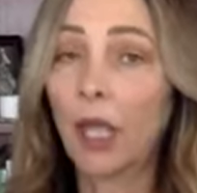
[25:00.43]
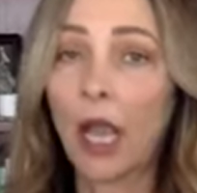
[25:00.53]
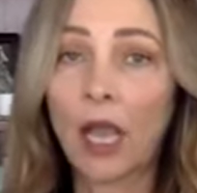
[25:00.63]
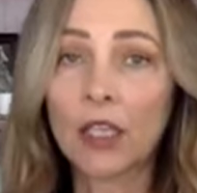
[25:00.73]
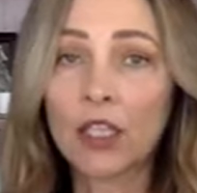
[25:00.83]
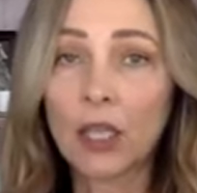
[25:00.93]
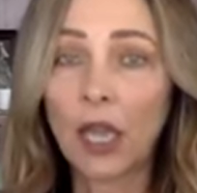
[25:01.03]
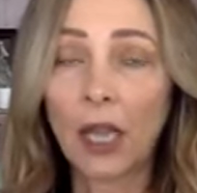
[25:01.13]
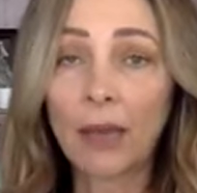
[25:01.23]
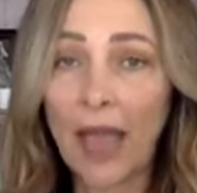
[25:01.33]

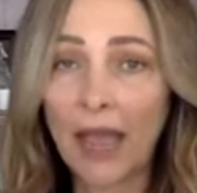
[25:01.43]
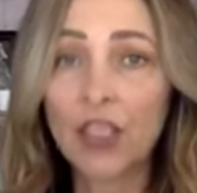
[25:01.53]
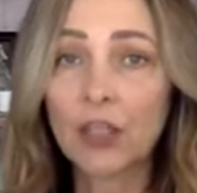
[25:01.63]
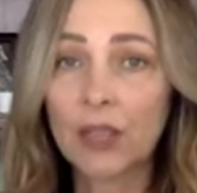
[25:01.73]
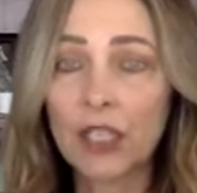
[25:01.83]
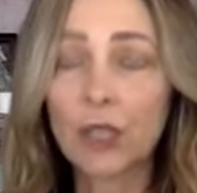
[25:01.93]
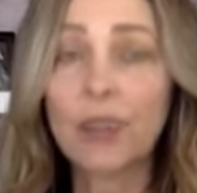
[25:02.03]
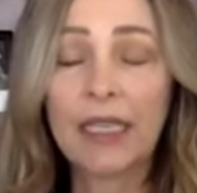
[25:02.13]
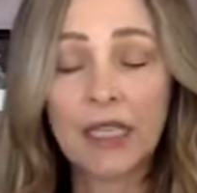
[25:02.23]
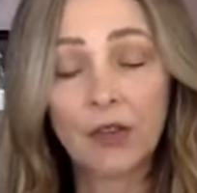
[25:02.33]
actually
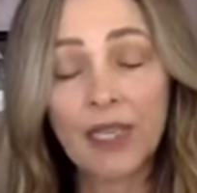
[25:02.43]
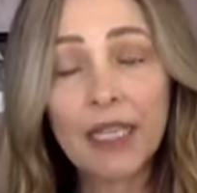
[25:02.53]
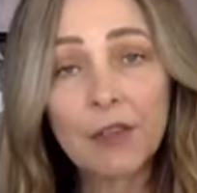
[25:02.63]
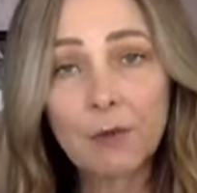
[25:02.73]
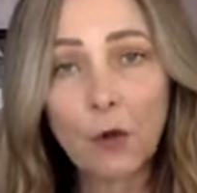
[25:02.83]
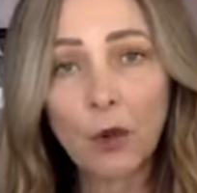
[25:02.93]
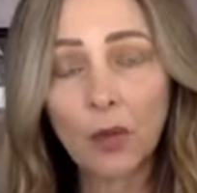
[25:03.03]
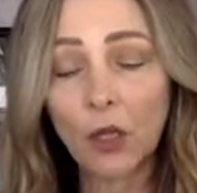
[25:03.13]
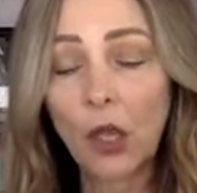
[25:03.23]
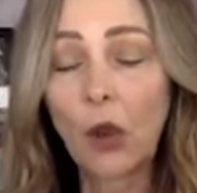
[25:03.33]
doing either
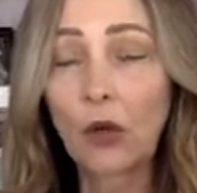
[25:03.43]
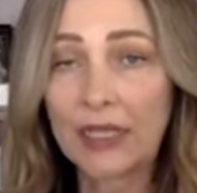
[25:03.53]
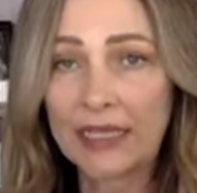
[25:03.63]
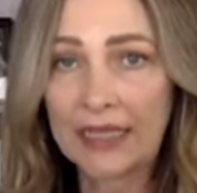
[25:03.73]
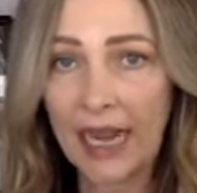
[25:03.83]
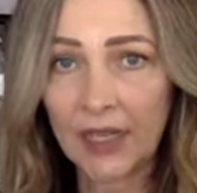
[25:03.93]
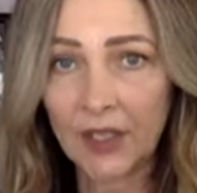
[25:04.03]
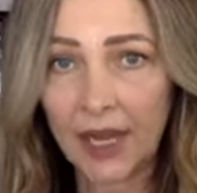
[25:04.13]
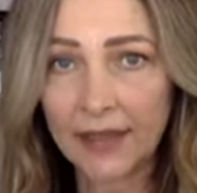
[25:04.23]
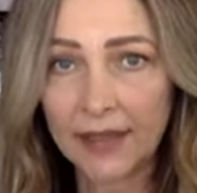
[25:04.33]
informal or
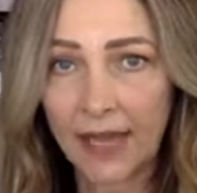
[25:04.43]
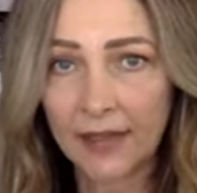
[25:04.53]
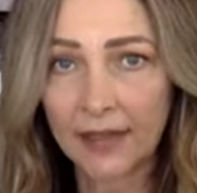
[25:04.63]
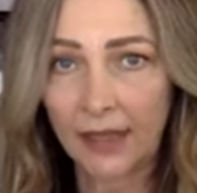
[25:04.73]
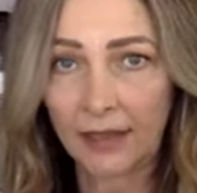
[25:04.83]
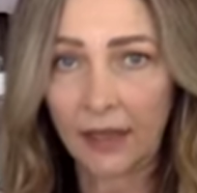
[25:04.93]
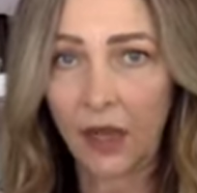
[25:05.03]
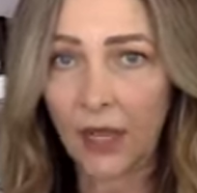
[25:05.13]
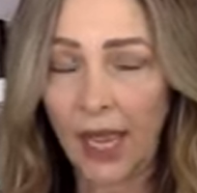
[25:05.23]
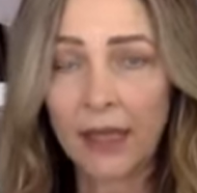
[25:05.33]
standardized testing,
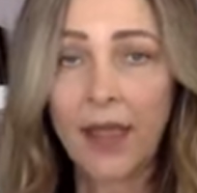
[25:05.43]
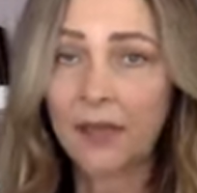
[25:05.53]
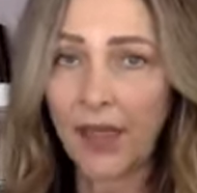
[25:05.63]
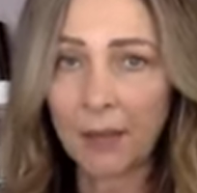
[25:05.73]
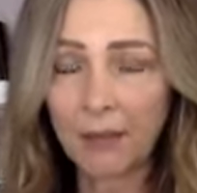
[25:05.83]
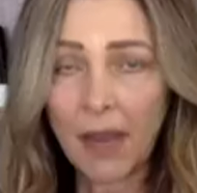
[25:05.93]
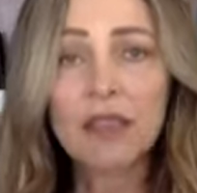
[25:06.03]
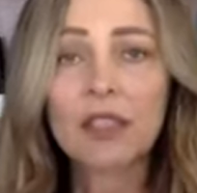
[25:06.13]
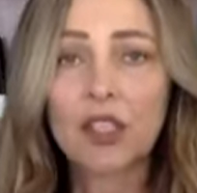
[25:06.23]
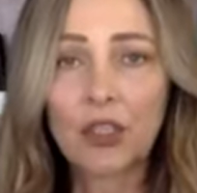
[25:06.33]
okay? They
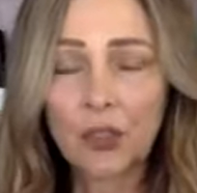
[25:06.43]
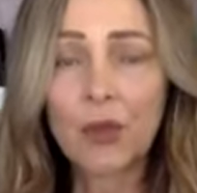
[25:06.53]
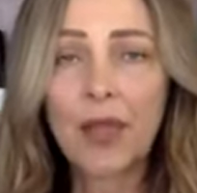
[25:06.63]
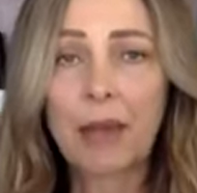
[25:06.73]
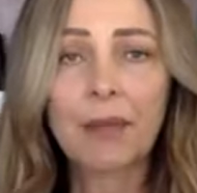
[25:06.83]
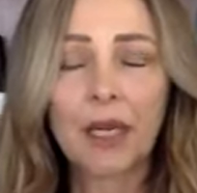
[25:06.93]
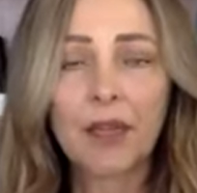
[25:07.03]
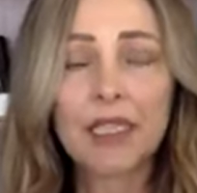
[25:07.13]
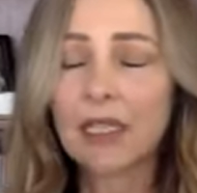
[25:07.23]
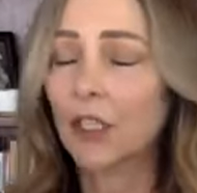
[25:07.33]
must do that,
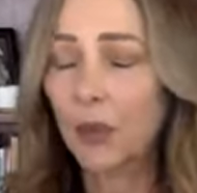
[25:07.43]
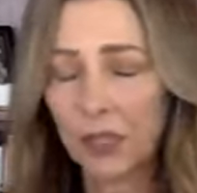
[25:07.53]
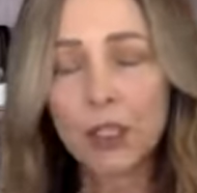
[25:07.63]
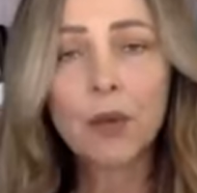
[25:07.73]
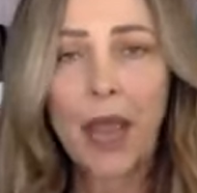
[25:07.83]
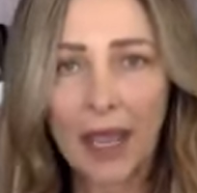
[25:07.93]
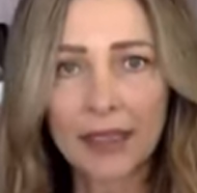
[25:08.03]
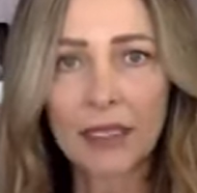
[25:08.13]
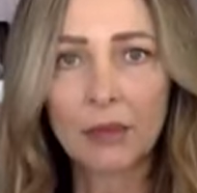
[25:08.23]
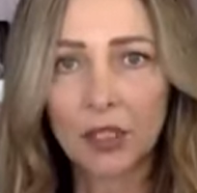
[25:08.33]
parents. You need to
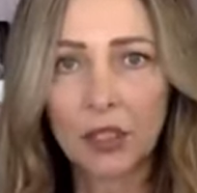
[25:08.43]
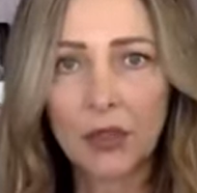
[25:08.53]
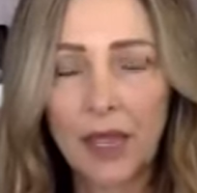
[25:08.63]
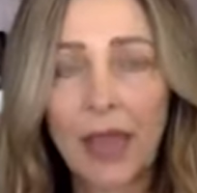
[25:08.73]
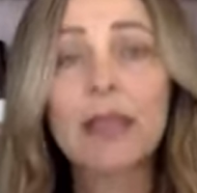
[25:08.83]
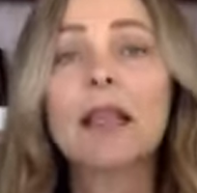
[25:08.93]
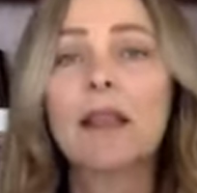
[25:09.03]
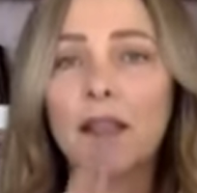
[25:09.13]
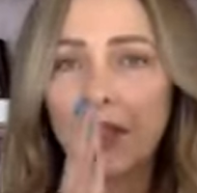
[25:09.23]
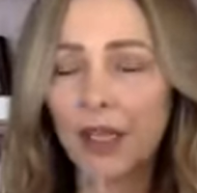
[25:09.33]
ask them to do that.
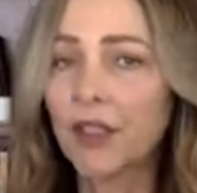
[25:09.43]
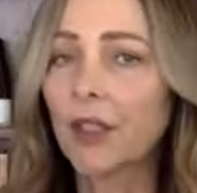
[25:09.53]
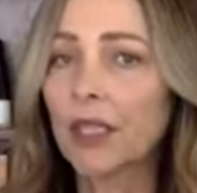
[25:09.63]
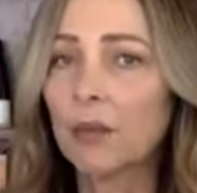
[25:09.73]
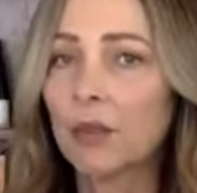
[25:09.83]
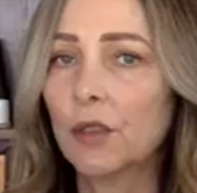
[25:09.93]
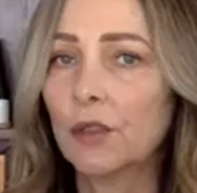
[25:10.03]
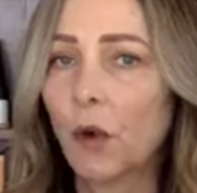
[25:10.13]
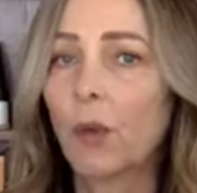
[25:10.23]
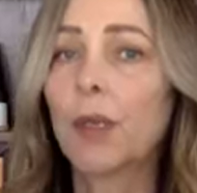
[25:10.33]
Then you're gonna move
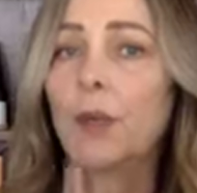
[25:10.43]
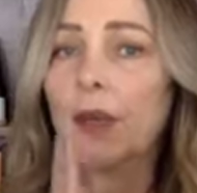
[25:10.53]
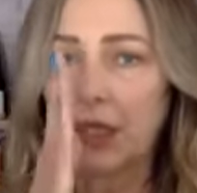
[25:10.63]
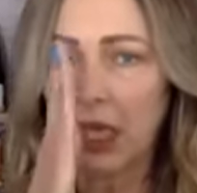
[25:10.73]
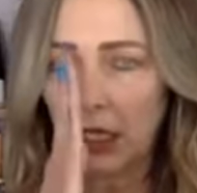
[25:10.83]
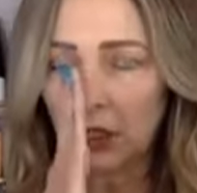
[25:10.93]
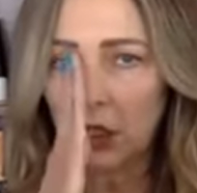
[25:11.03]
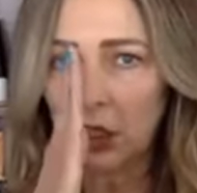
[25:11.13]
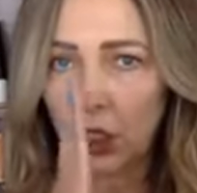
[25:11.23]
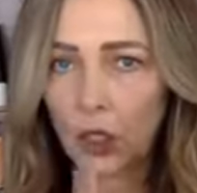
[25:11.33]
forward with
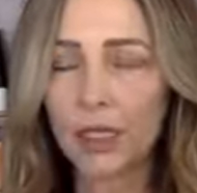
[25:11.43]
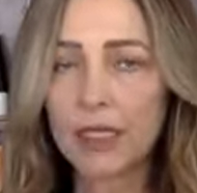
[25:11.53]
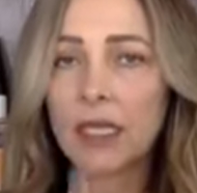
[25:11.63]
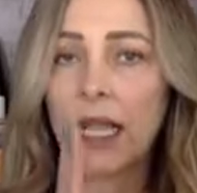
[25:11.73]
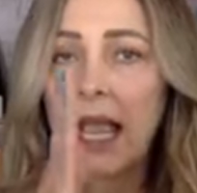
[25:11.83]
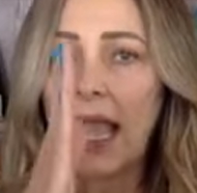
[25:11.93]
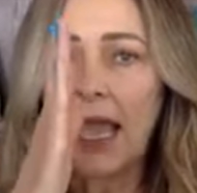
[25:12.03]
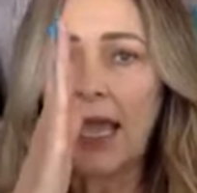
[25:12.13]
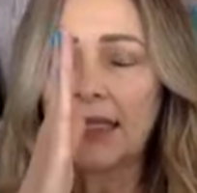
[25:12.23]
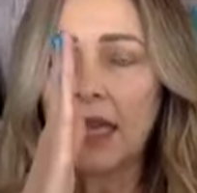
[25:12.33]
current
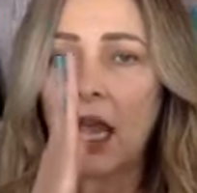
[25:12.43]
and